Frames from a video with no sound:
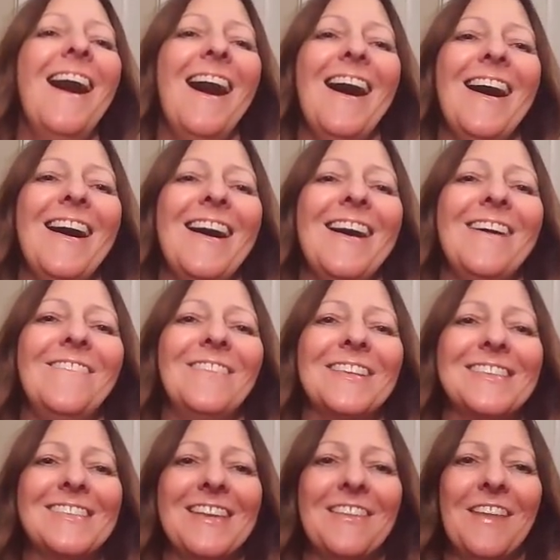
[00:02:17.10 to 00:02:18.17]

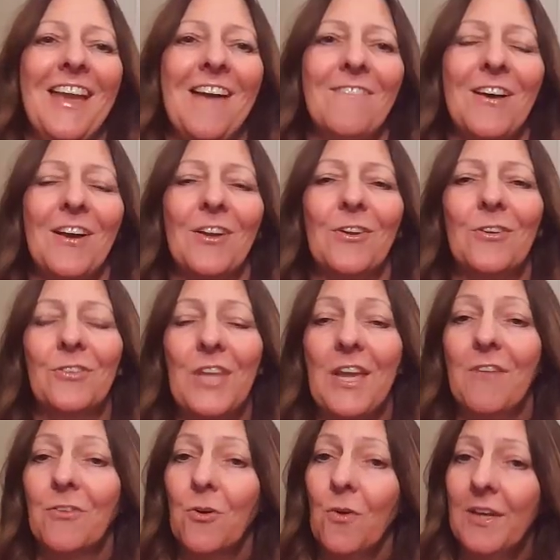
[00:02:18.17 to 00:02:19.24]
Let's see, they
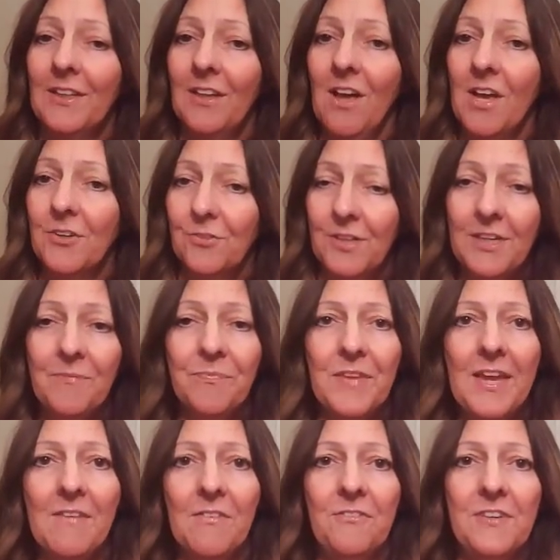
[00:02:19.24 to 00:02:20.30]
have coin laundry,
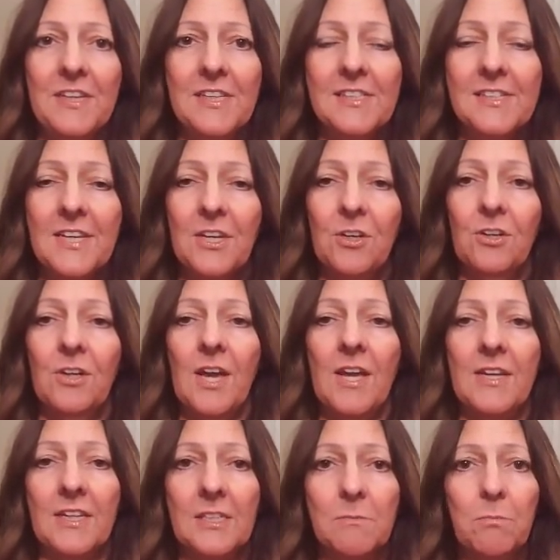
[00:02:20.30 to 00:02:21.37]
they have a fitness center,
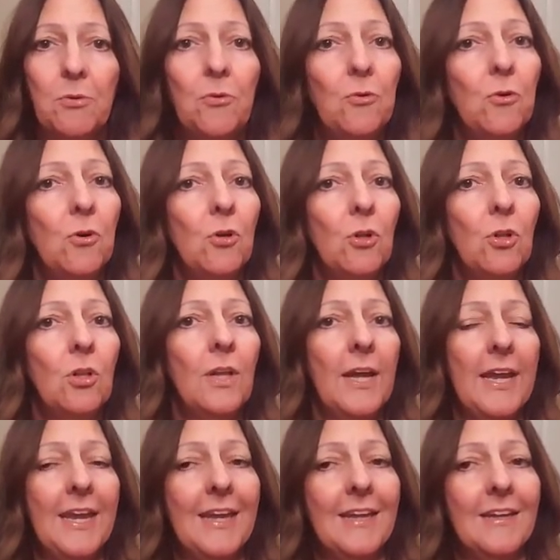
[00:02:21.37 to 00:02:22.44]
a nice pool,
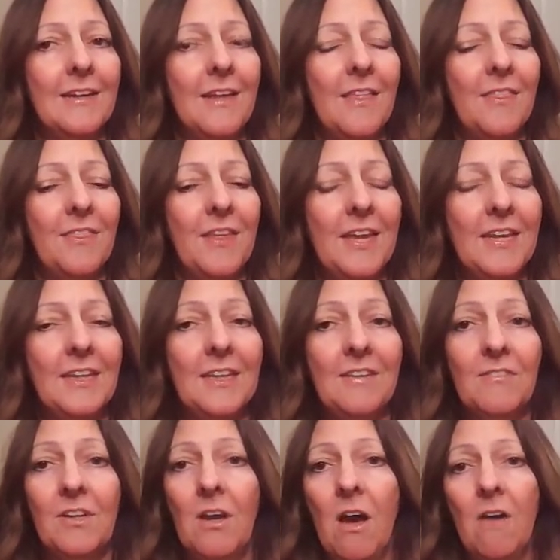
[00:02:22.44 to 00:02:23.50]
and they
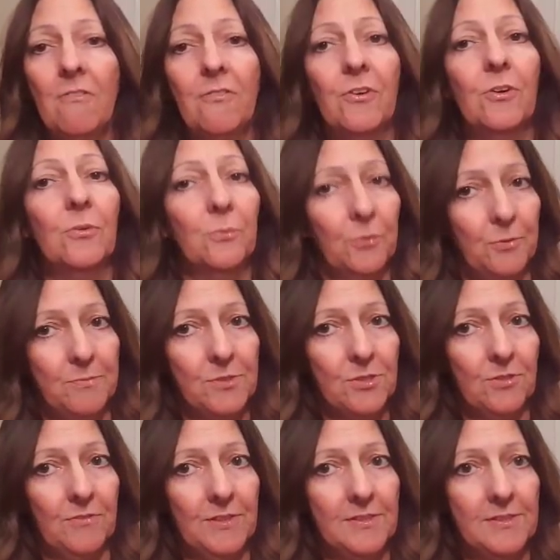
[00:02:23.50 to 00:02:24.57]
even offer room
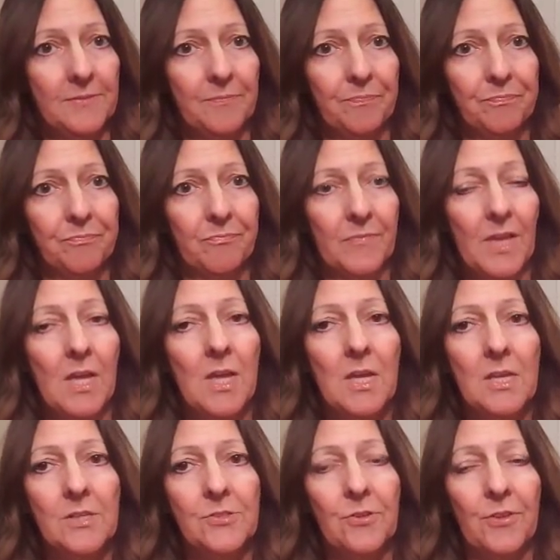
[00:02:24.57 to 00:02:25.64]
service.
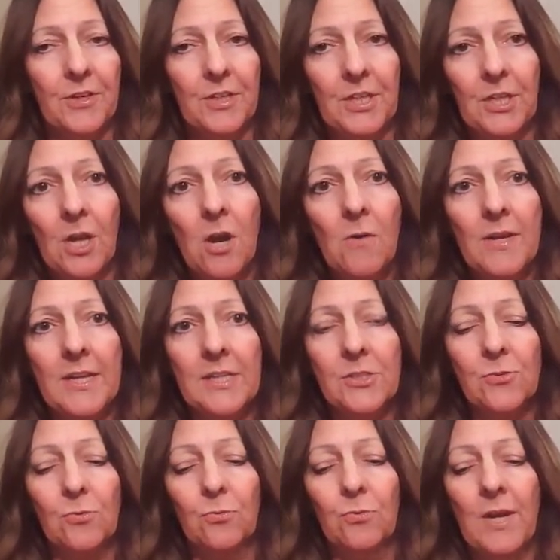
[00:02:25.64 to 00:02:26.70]
So there you go.
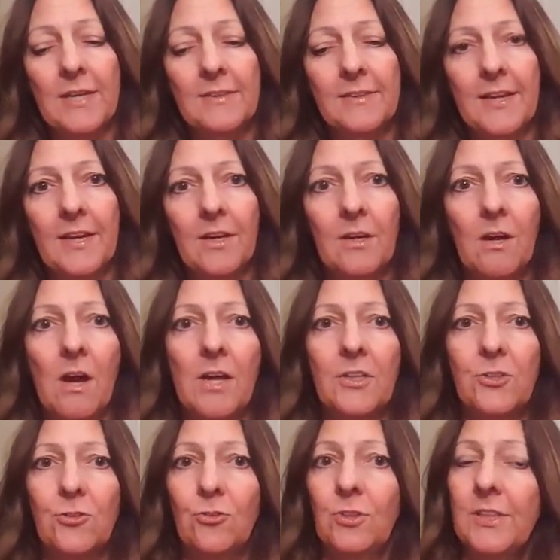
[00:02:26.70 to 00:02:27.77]
It's right there
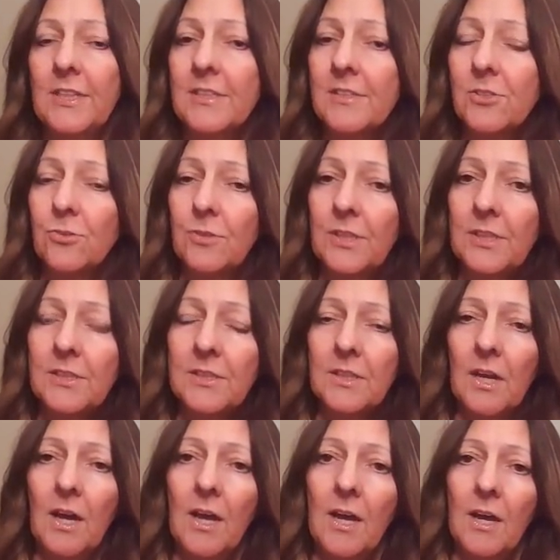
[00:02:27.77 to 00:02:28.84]
on Julia Street,
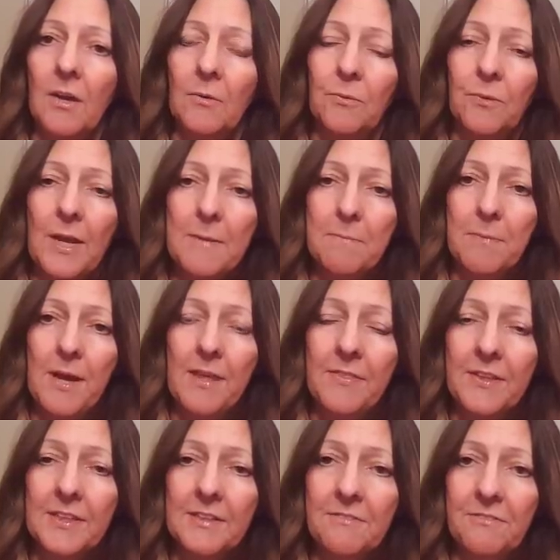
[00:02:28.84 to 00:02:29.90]
right by
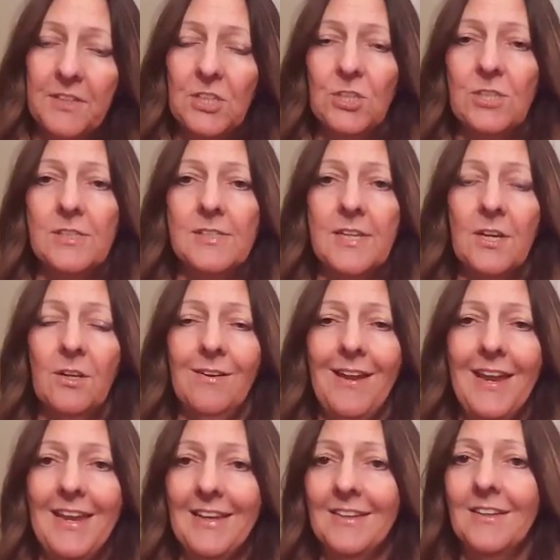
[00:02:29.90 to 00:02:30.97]
the convention
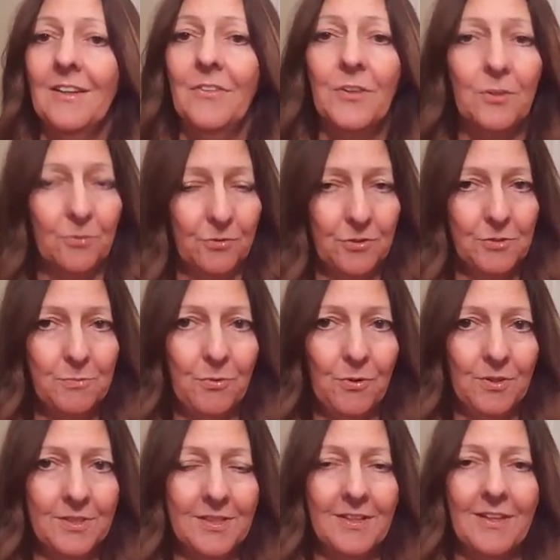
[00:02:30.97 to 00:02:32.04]
center and the cruise
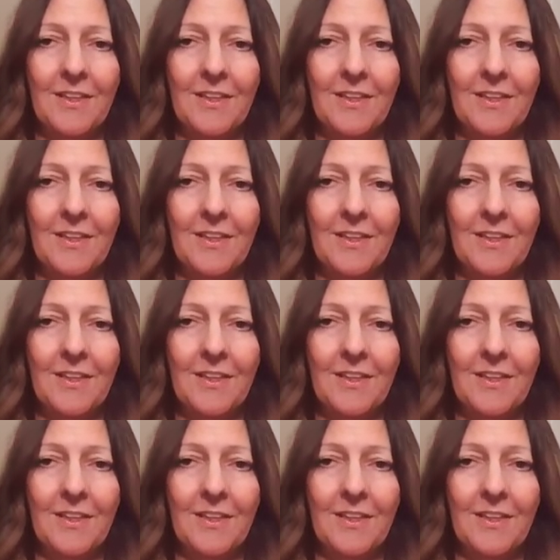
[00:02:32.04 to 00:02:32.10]
port,